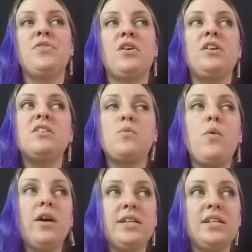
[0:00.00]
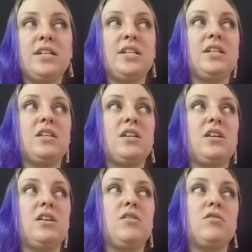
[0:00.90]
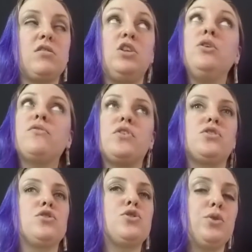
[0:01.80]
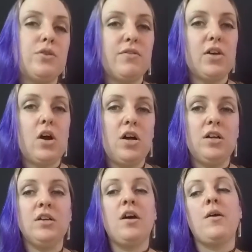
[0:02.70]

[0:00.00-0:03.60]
there is one universal truth of it all.